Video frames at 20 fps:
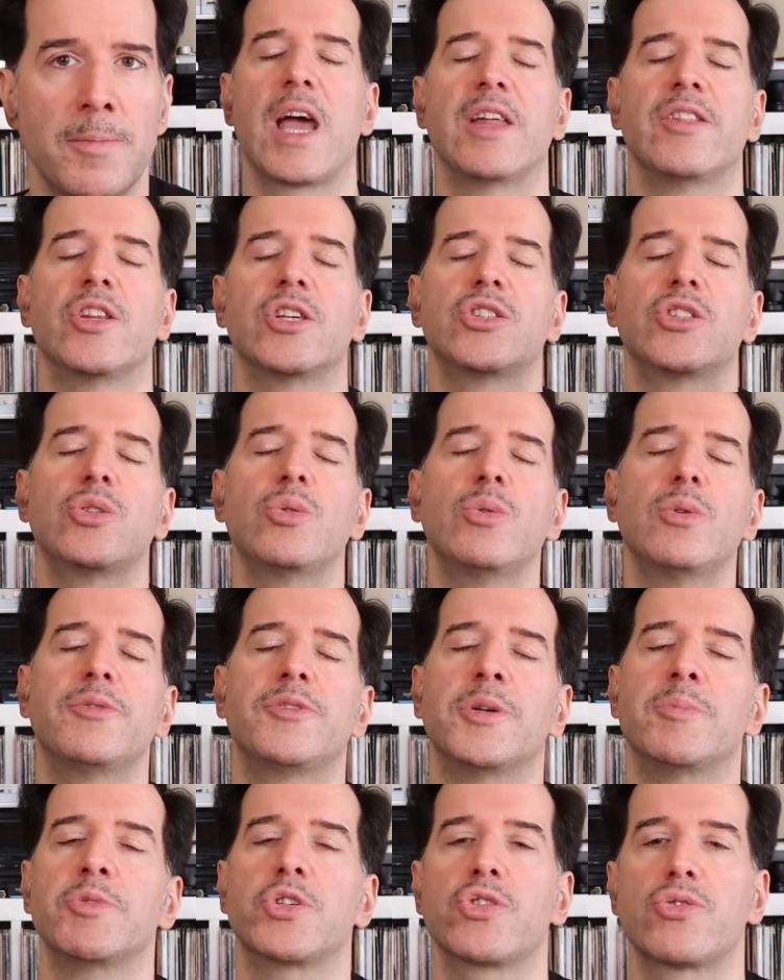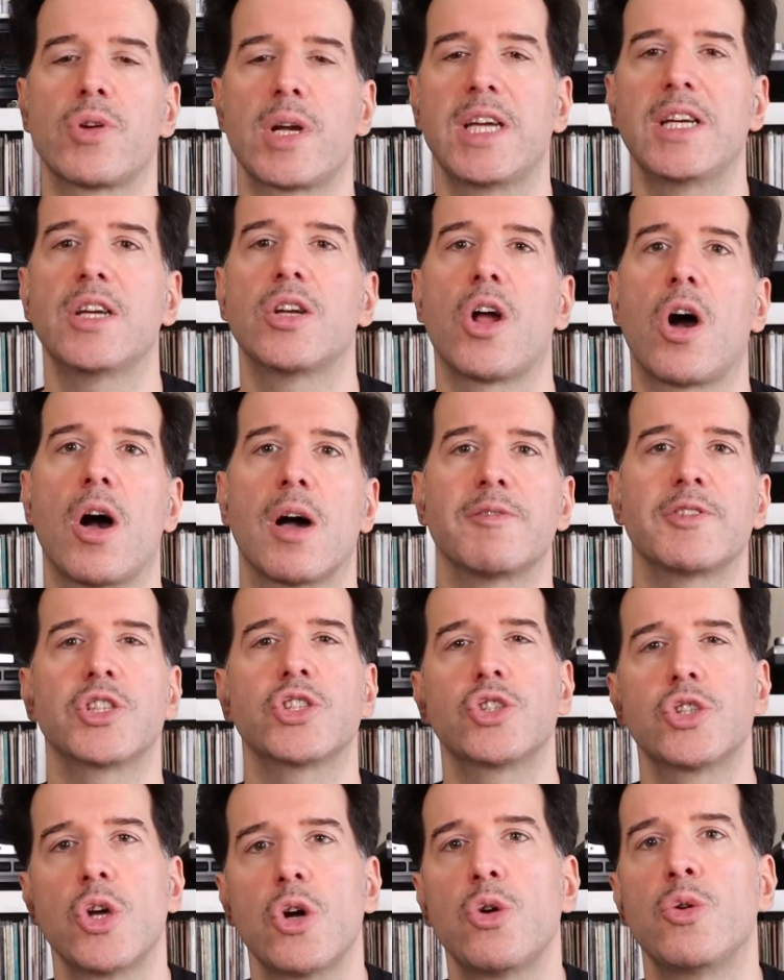and the two of them trade it off
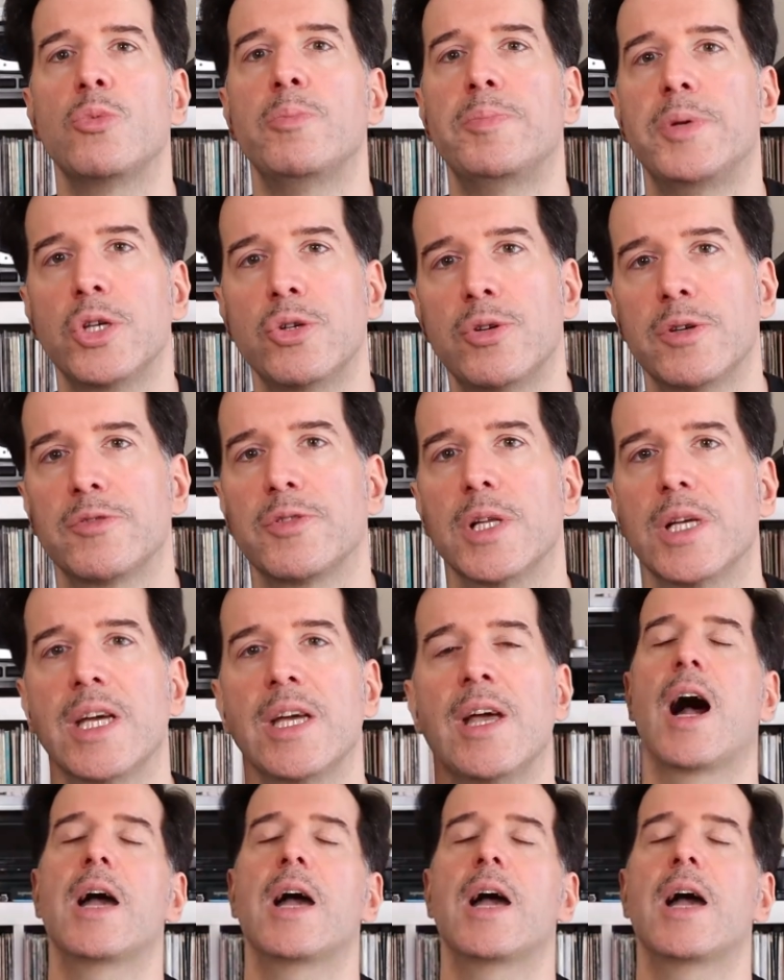so beautifully.